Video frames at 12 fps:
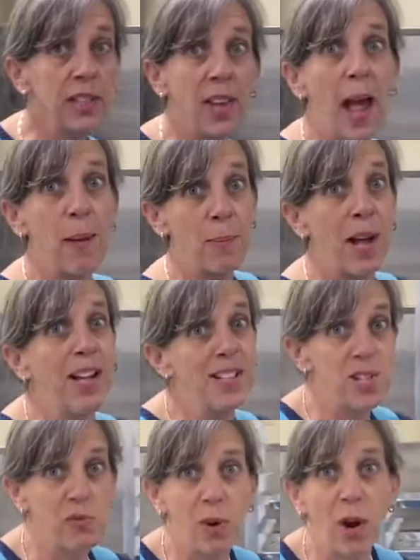that
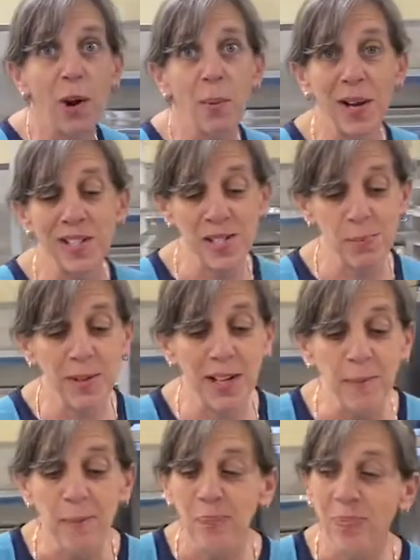much for our recipe.
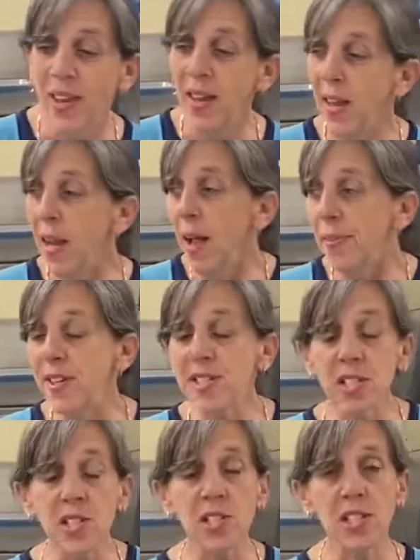
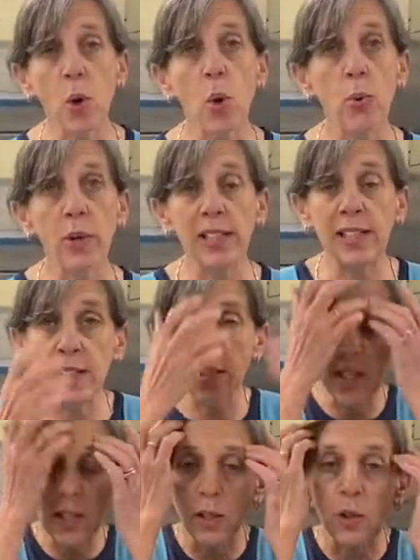This is so
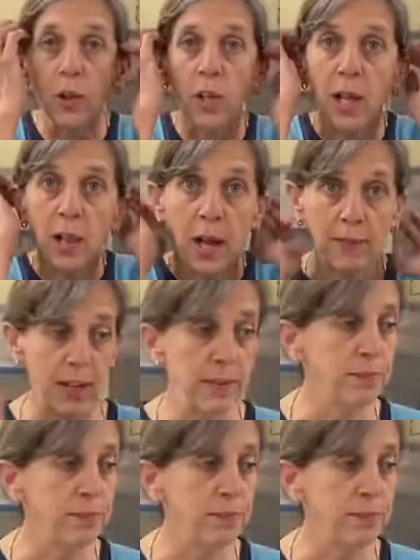easy. You're going to love it.